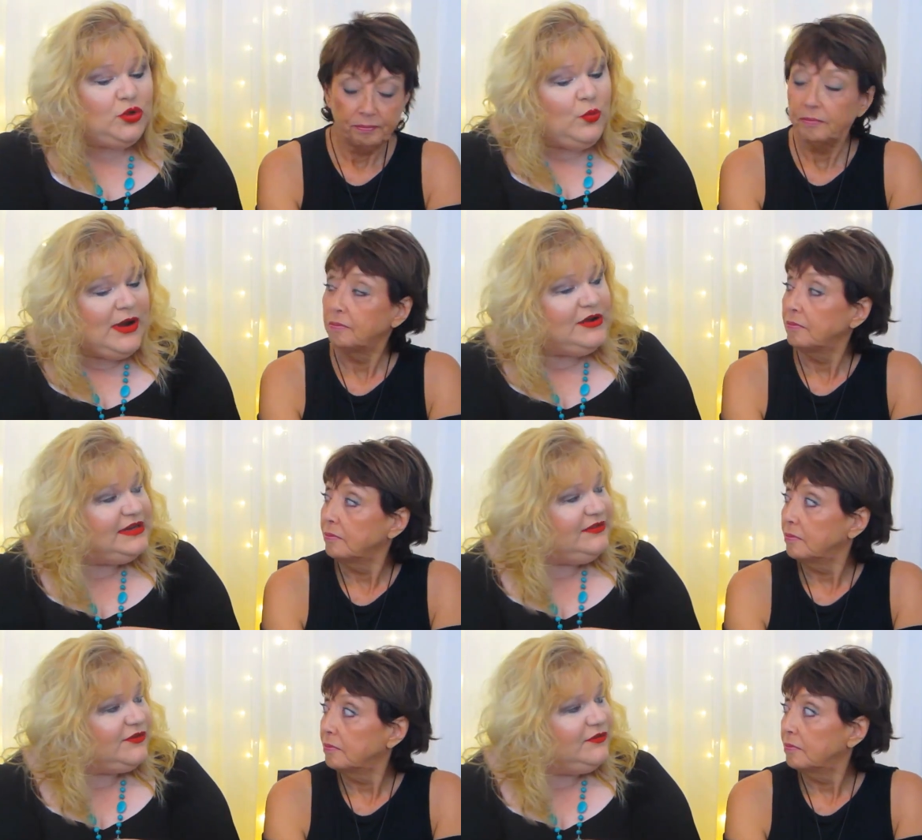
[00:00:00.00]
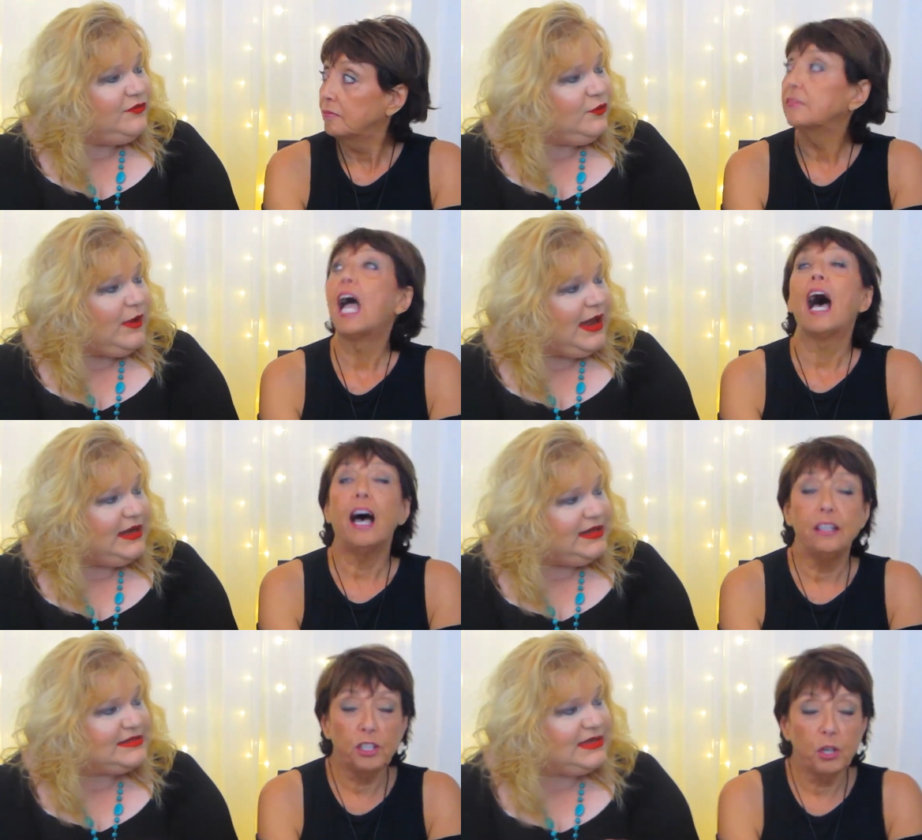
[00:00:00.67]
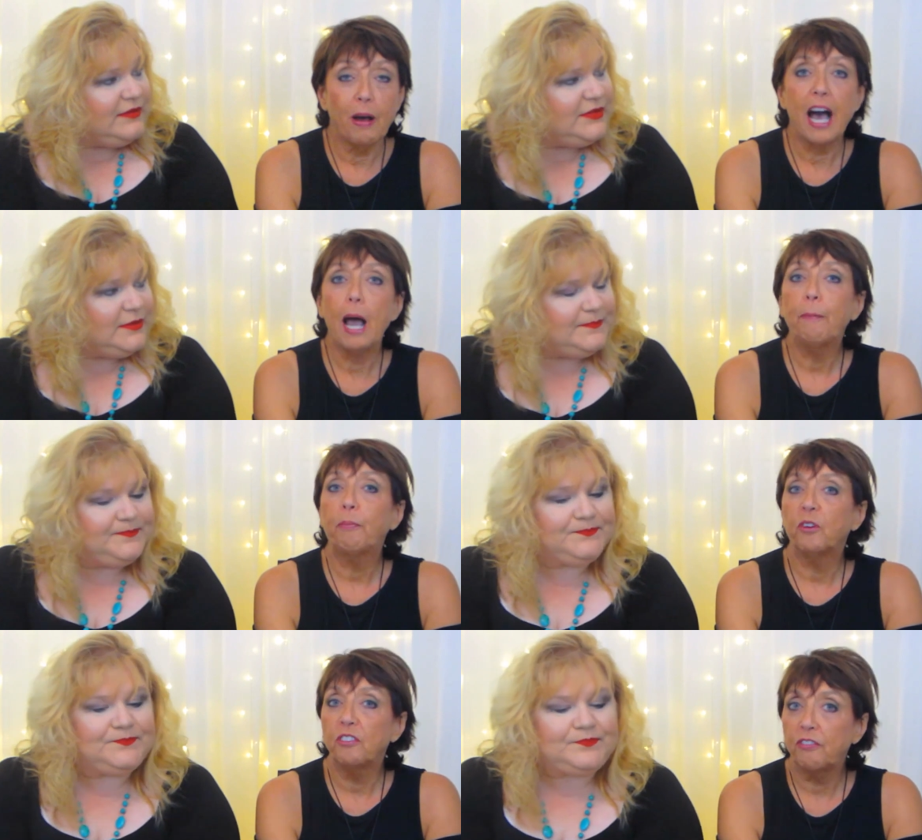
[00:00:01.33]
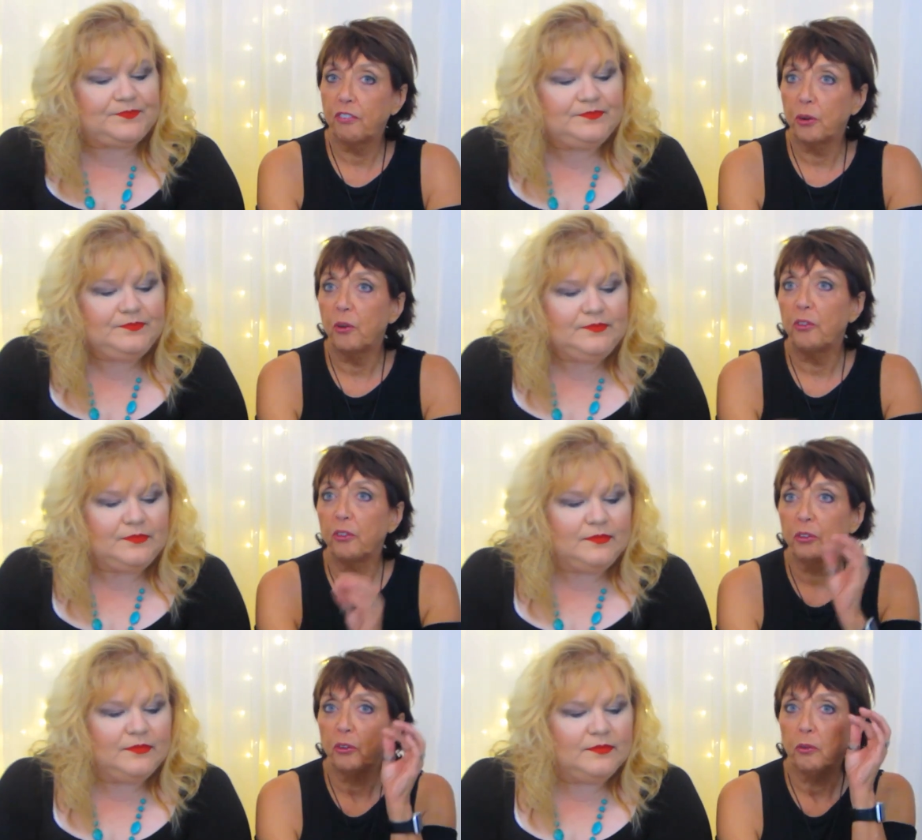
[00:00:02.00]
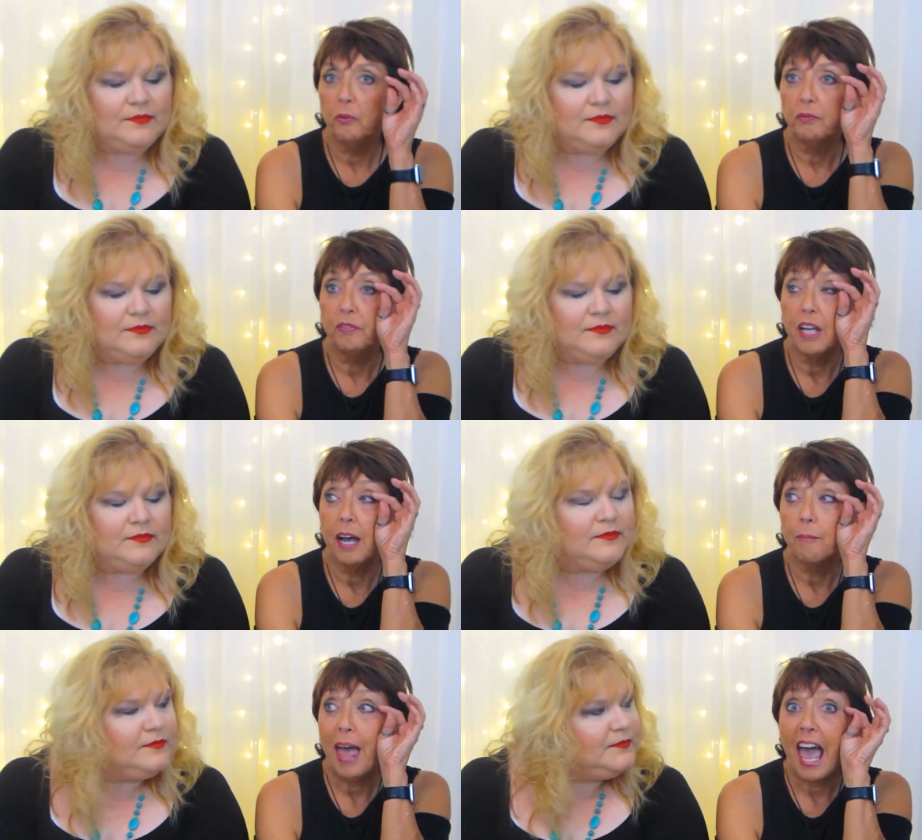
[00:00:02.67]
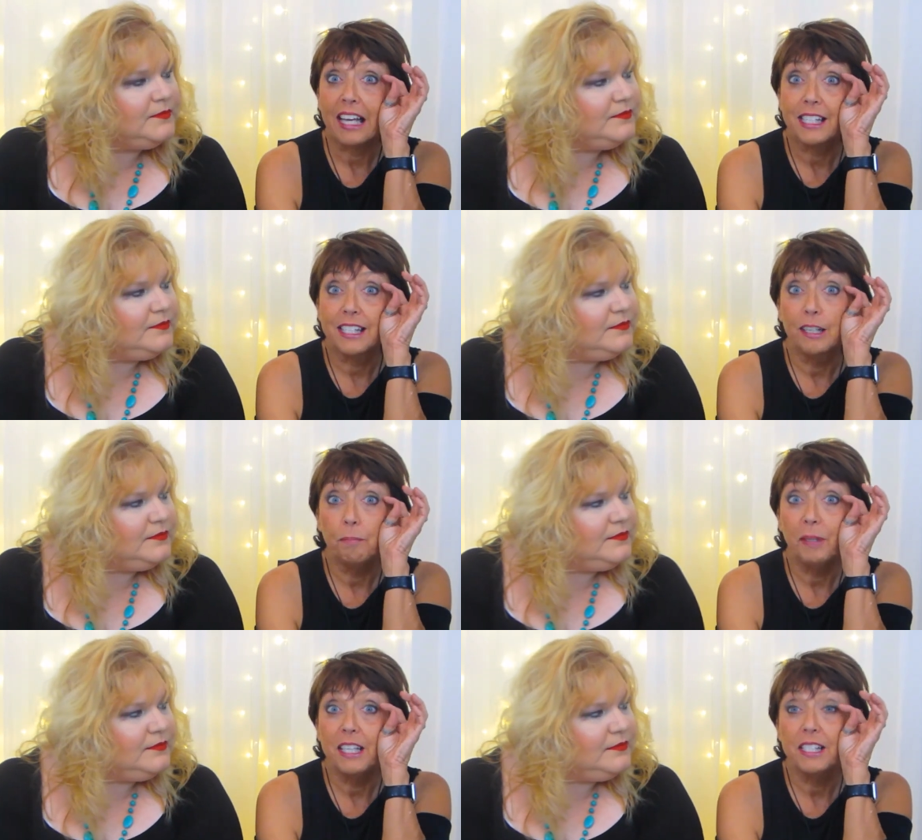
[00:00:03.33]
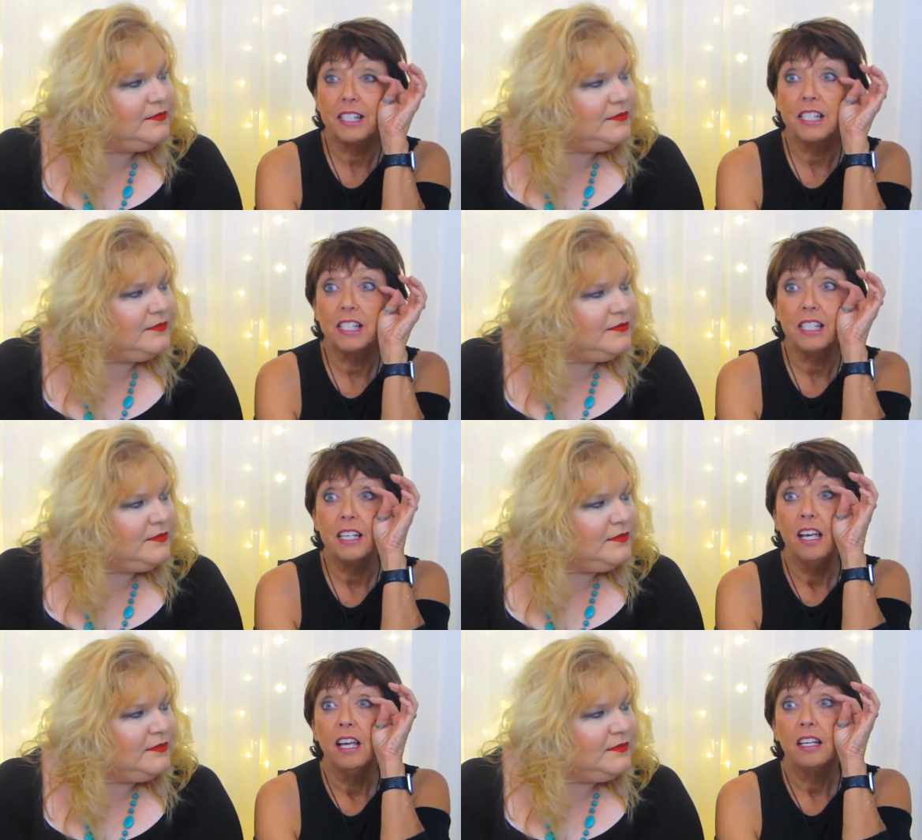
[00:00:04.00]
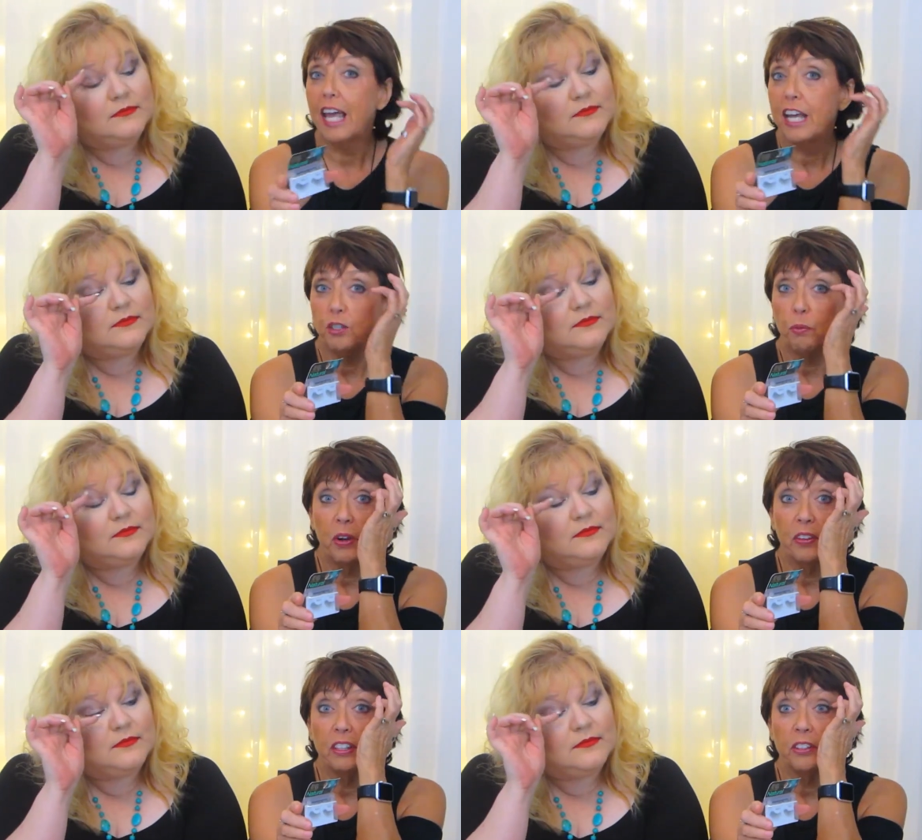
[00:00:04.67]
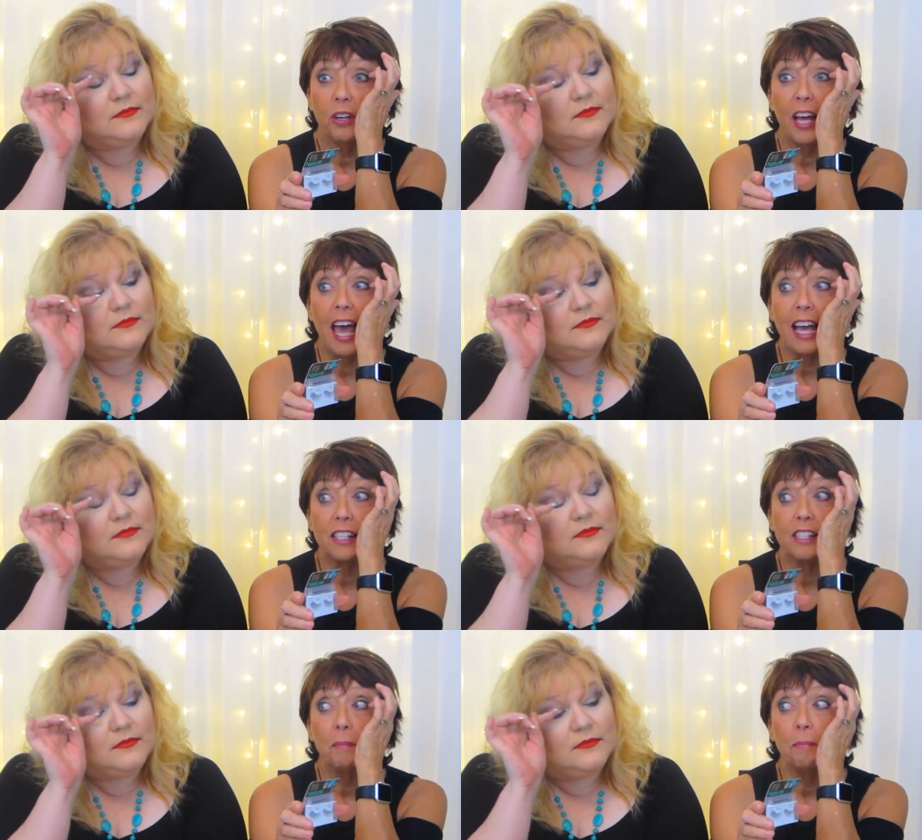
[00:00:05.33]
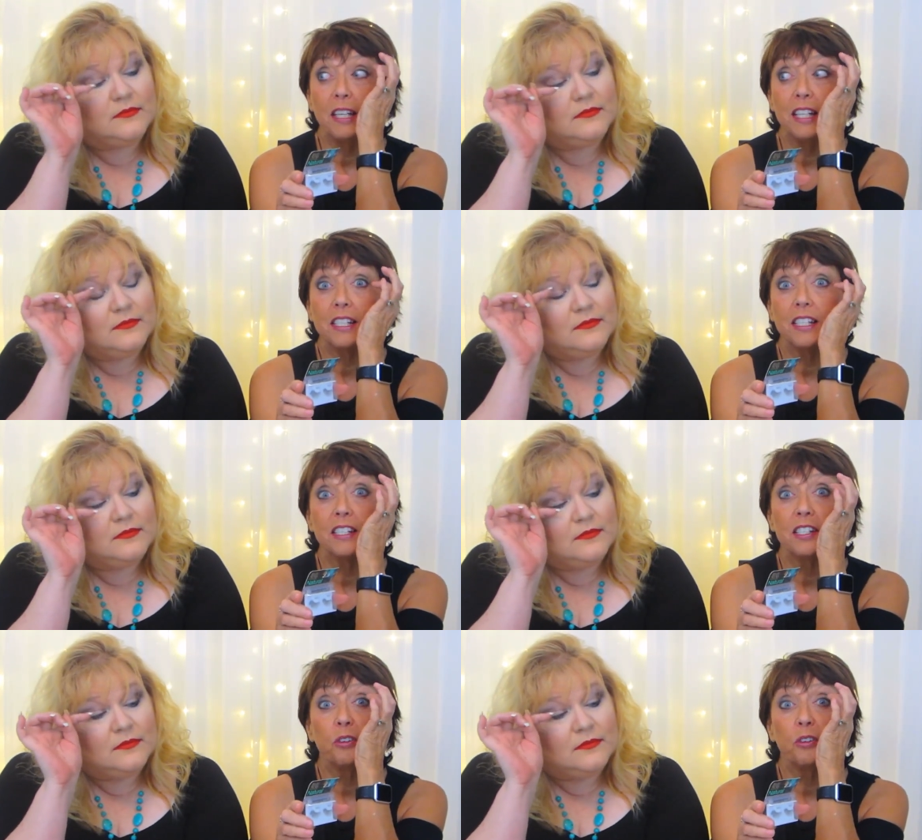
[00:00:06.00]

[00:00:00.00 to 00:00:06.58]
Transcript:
Speaker 1: wear different
Speaker 2: varieties. I do. I prefer their little um, accent pieces. I like to wear the little accent pieces that